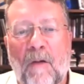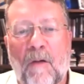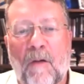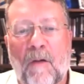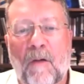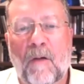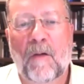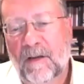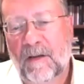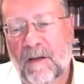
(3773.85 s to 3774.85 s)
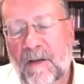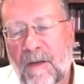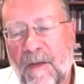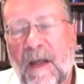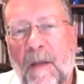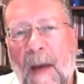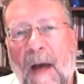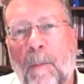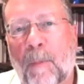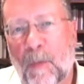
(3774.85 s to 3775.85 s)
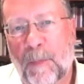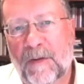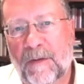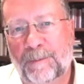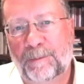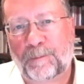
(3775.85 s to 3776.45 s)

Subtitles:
Which is to think about purpose.